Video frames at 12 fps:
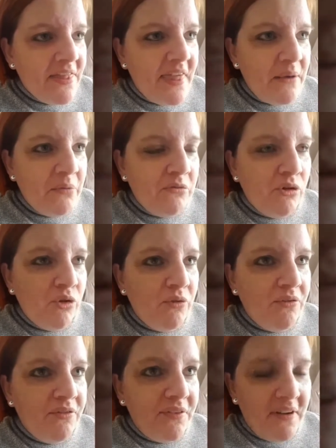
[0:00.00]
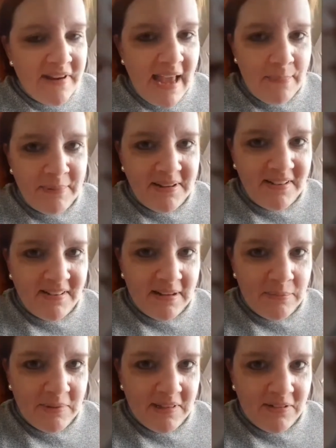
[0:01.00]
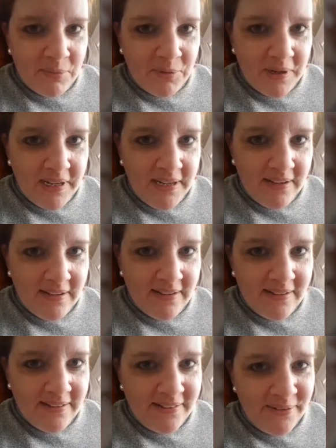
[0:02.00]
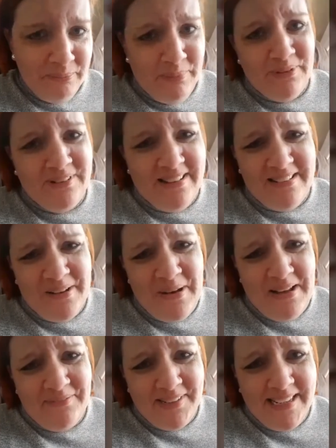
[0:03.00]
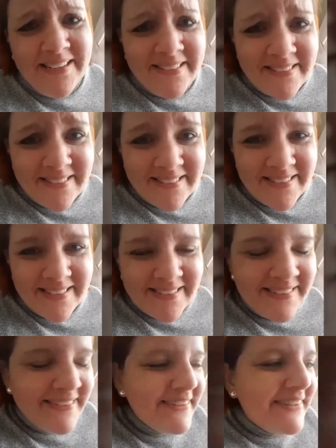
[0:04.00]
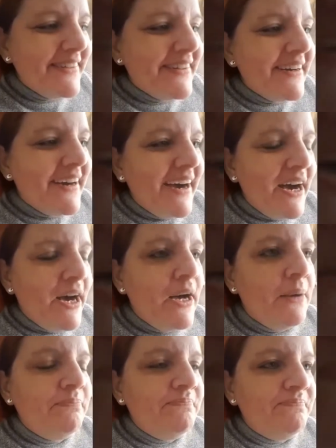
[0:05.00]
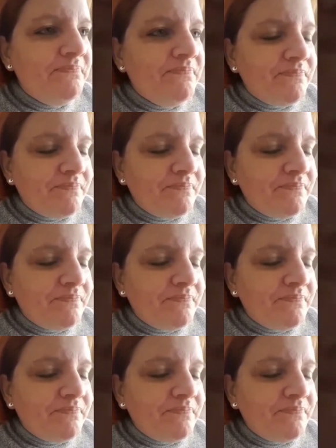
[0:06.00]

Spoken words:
They were all very happy to see me this morning, because they're so lovely. And